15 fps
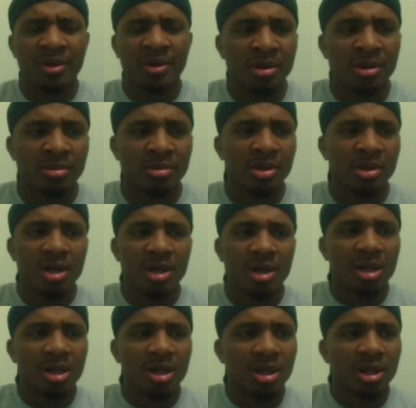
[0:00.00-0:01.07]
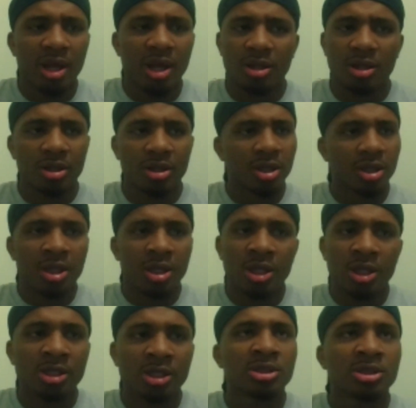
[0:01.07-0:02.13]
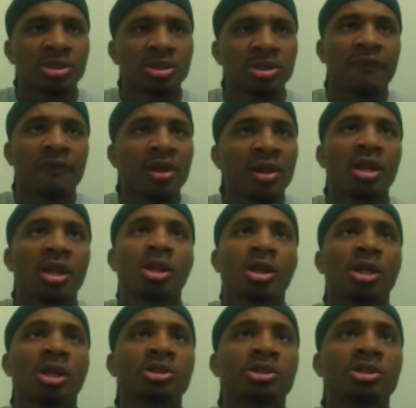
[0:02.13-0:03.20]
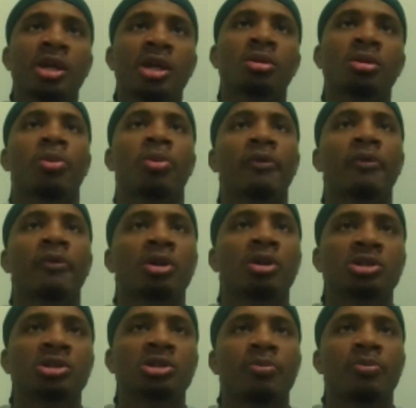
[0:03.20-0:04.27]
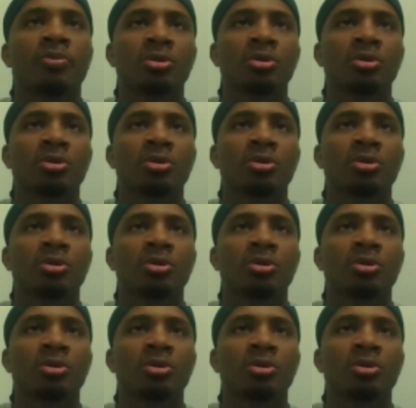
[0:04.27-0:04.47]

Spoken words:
And like I feel like he's like the perfect example.